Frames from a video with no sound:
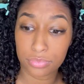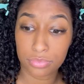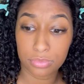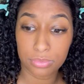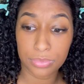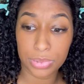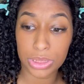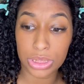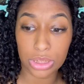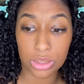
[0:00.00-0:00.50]

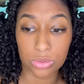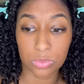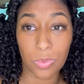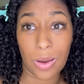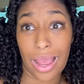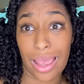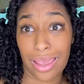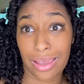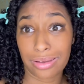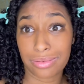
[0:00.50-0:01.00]
Because
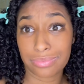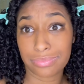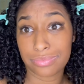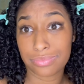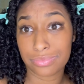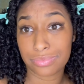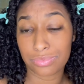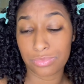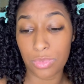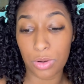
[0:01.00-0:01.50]
why?
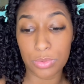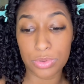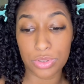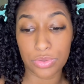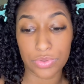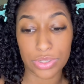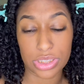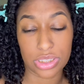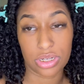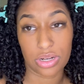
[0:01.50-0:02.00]
What was the
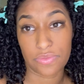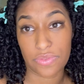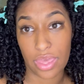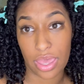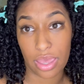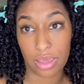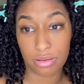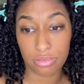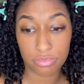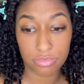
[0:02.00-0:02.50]
reason of that?
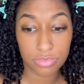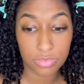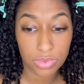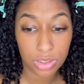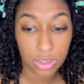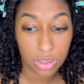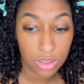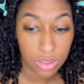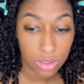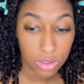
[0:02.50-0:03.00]

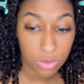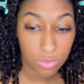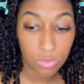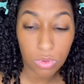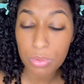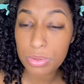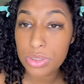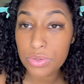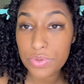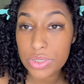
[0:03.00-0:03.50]
What
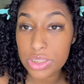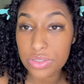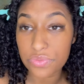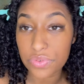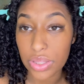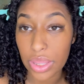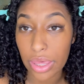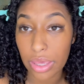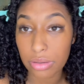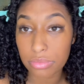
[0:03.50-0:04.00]
was the reason for
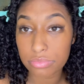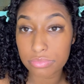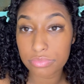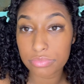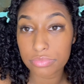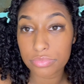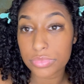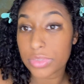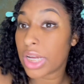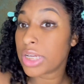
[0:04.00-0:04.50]
that?
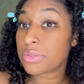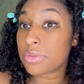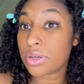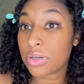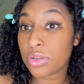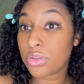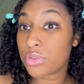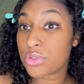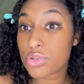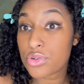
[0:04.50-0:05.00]
I just want to know
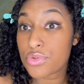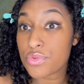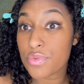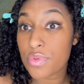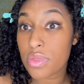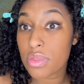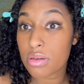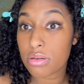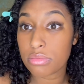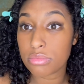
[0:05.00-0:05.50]
the truth.